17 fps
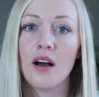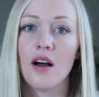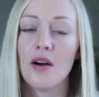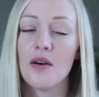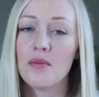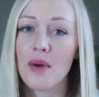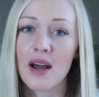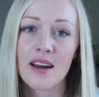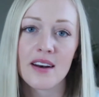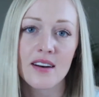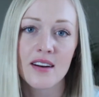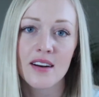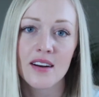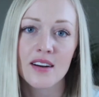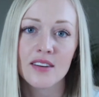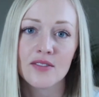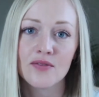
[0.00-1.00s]
A
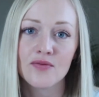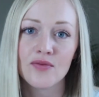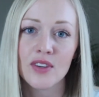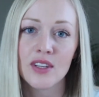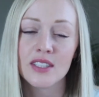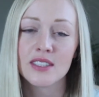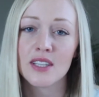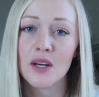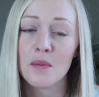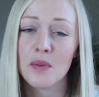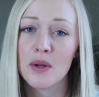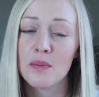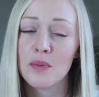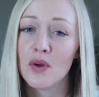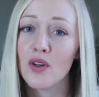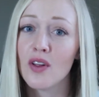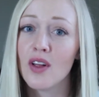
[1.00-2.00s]
reminder, some
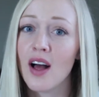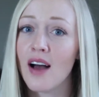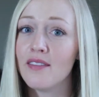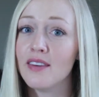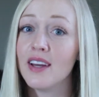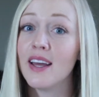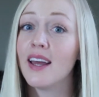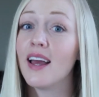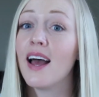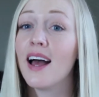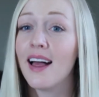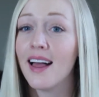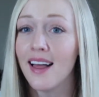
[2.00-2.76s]
people have a